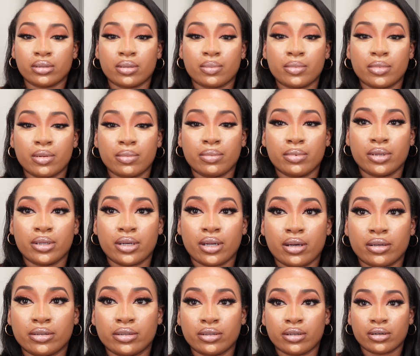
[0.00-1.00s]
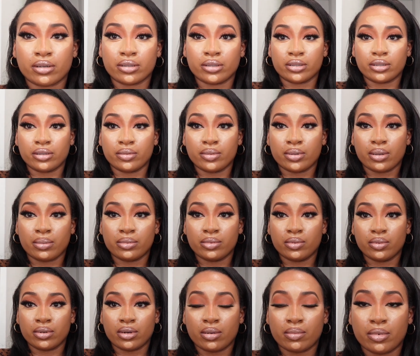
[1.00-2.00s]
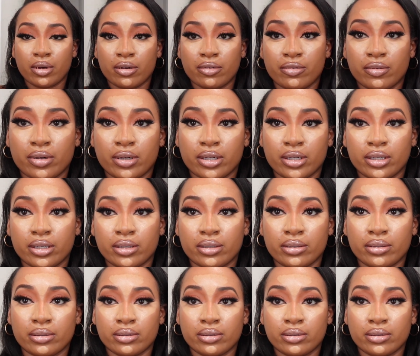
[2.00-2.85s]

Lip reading: I'm going to blend out so y'all can see what I'm doing on my forehead.